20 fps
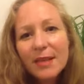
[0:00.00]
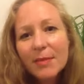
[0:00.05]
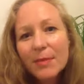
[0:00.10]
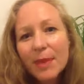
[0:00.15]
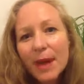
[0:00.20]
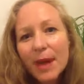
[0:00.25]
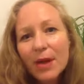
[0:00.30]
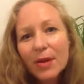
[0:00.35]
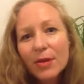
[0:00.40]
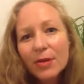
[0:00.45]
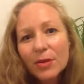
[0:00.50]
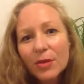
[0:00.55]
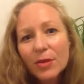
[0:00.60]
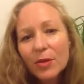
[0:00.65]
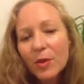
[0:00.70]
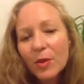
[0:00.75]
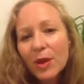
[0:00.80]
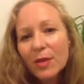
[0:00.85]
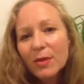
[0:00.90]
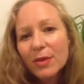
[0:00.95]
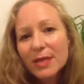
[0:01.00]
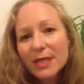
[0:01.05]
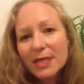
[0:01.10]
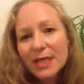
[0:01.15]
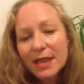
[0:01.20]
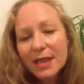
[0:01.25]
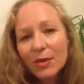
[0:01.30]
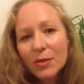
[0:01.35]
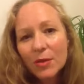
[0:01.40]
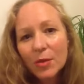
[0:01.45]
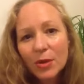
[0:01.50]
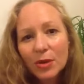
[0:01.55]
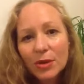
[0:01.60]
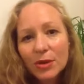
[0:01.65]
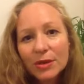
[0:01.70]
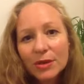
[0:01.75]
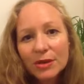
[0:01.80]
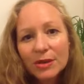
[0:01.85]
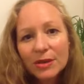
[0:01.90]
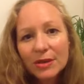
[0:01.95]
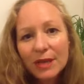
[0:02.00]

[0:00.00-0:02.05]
about the way we see the world.